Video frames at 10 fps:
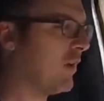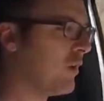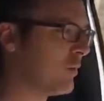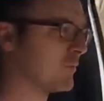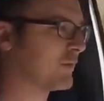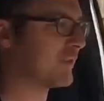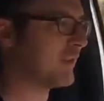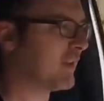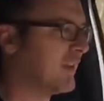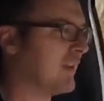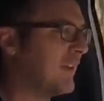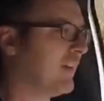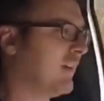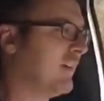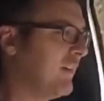goes.
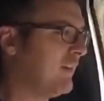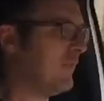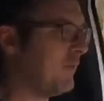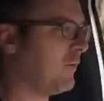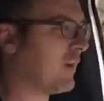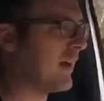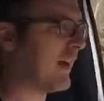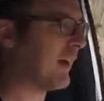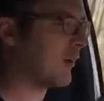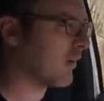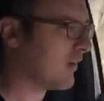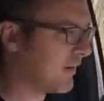Wow.